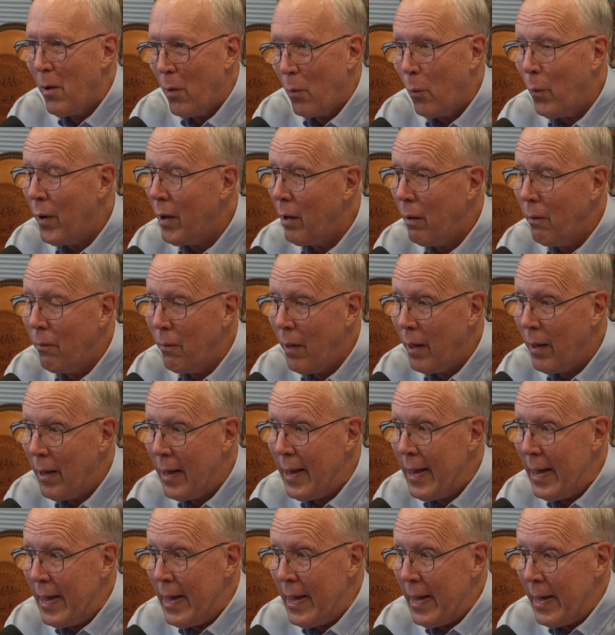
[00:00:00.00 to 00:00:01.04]
Well,
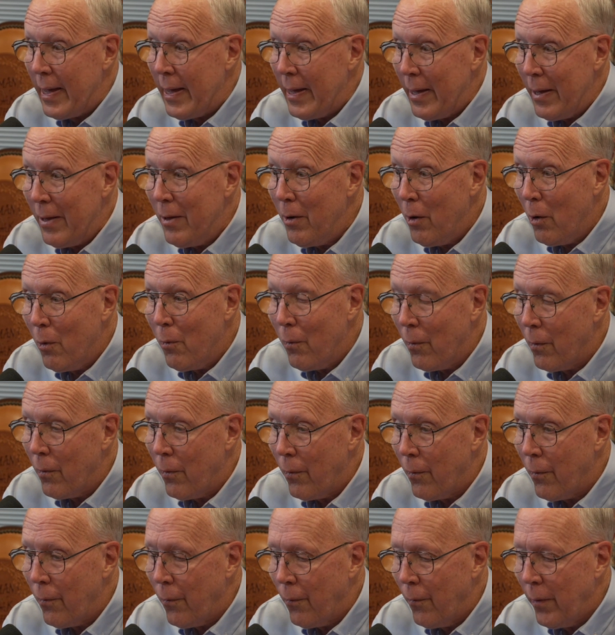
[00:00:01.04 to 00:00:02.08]

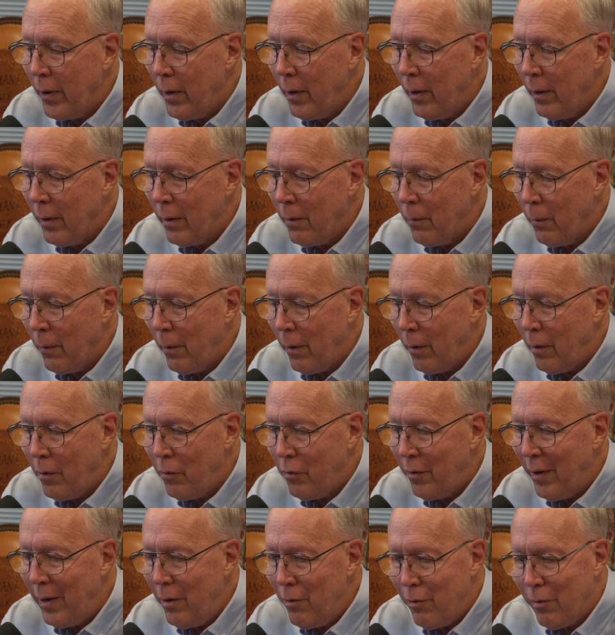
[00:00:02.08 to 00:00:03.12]
running an
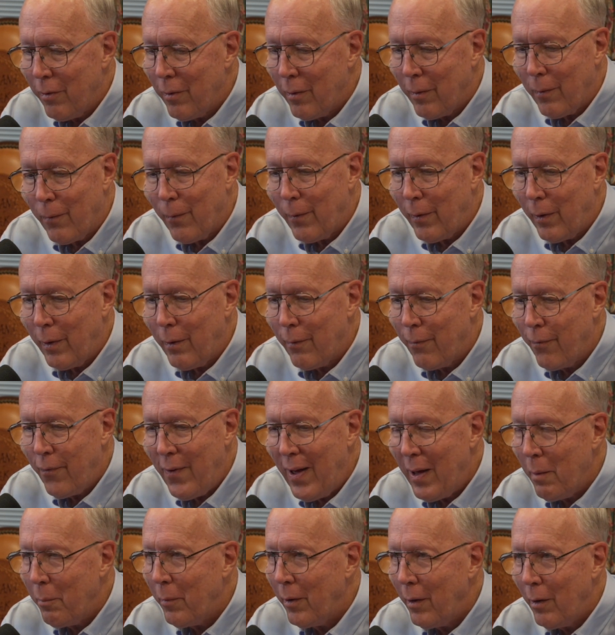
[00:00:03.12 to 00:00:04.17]
organization, running a
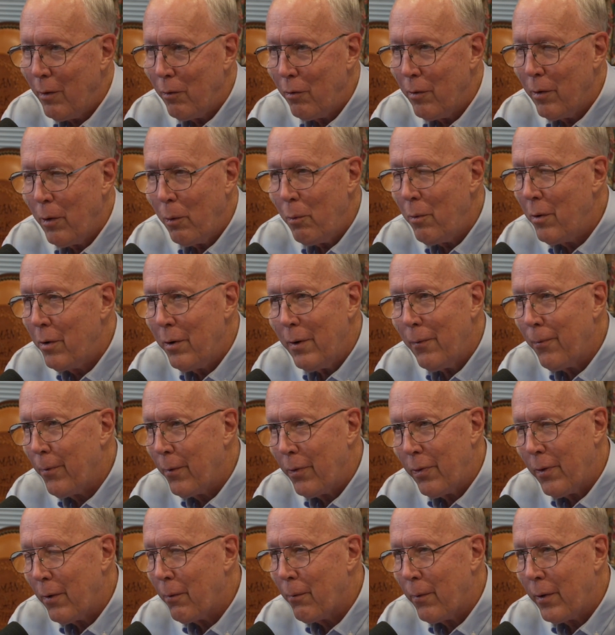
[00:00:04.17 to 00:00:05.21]
family is no
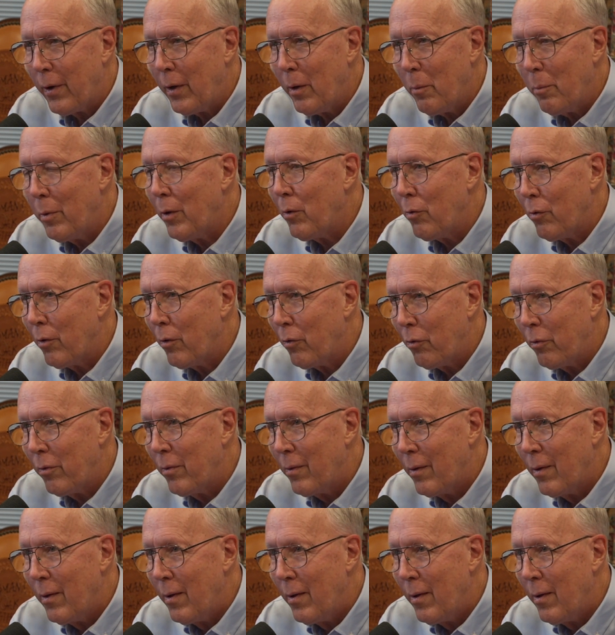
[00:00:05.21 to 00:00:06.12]
different than running a business.